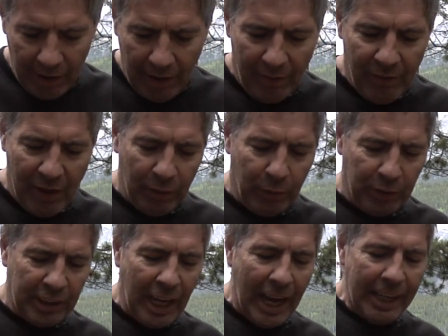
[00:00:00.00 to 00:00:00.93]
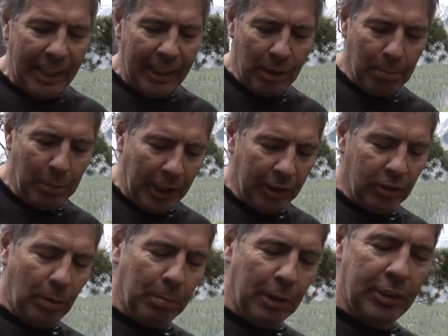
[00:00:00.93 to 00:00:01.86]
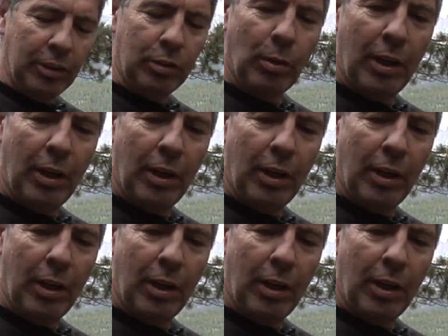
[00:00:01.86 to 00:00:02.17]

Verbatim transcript: I found with guiding in the bugs or places